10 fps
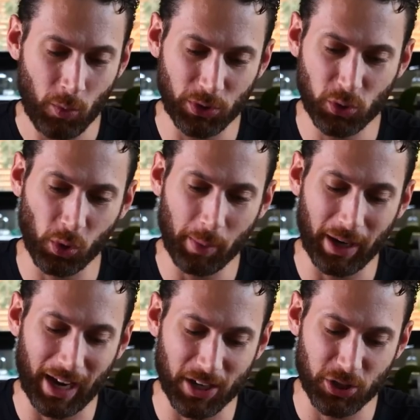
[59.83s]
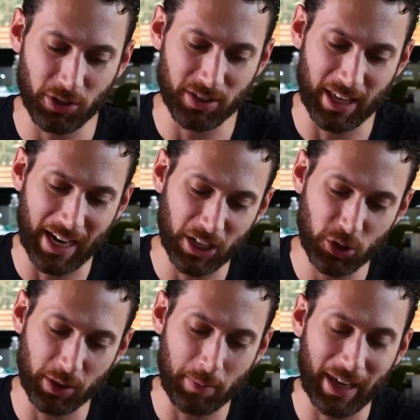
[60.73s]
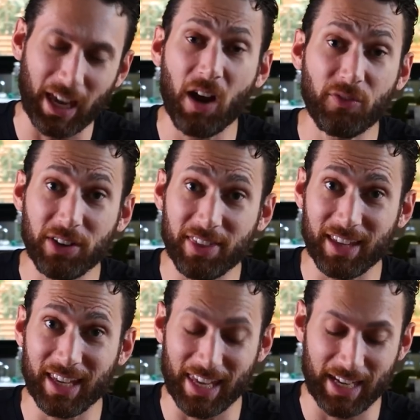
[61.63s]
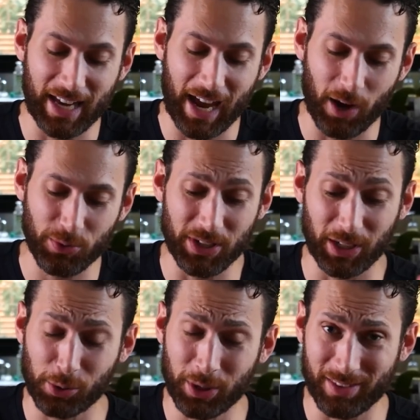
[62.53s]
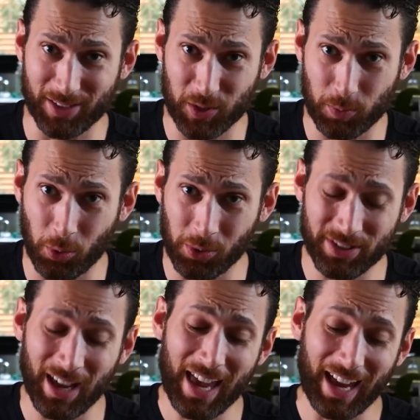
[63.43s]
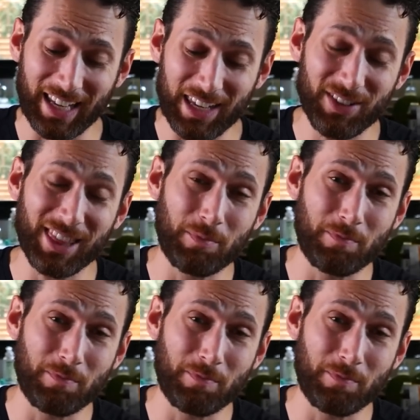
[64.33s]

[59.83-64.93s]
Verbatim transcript: What's cool about Azure is they actually make everything in-house, including the spools and even the